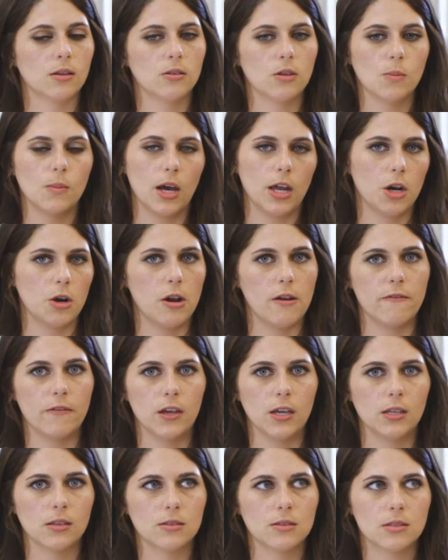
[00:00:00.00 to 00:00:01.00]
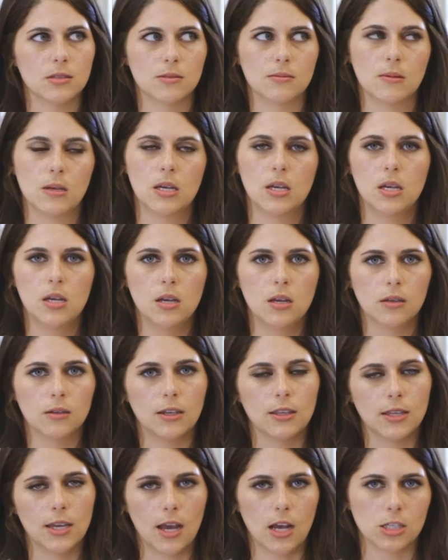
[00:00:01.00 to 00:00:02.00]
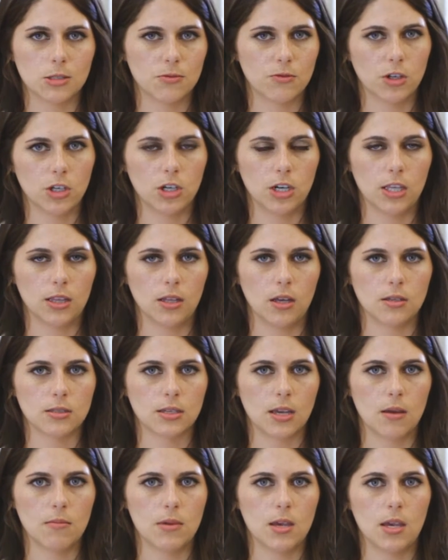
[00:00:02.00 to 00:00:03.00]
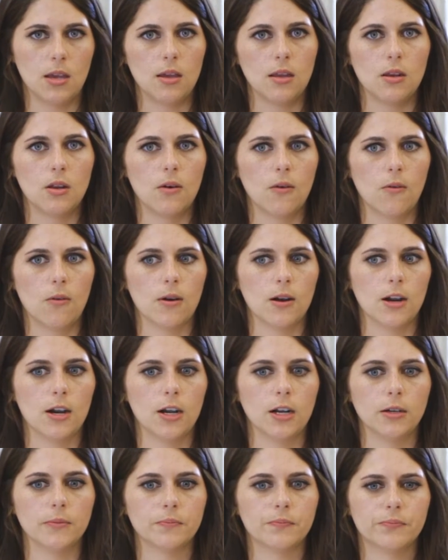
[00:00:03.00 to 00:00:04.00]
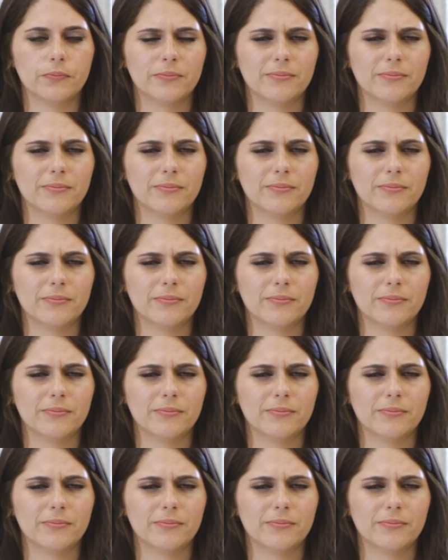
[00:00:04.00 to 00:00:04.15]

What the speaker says: no matter if it's clean the house before your in-laws come in or